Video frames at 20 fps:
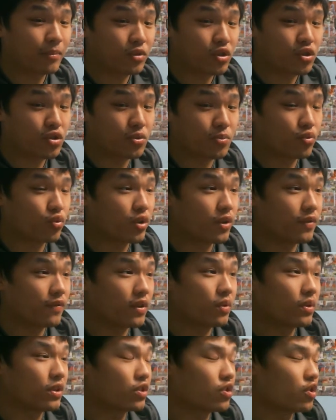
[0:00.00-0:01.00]
to preview
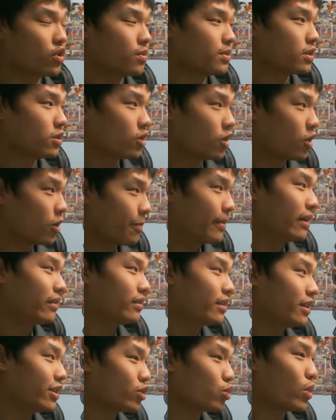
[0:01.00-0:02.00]
in terms of talk about
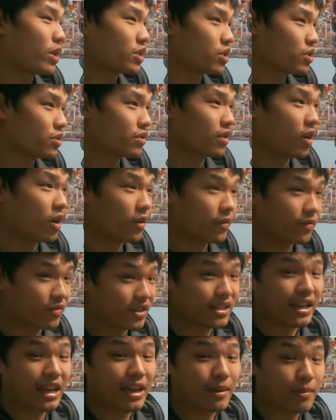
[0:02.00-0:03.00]
these Western Conference
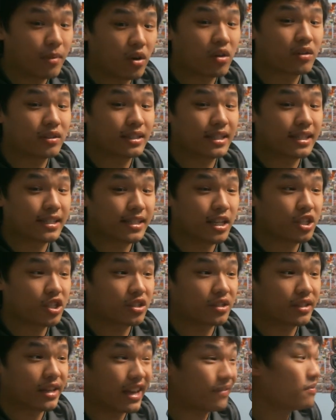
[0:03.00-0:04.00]
game on decision
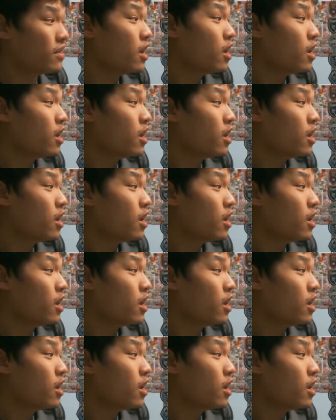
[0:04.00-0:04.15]
day,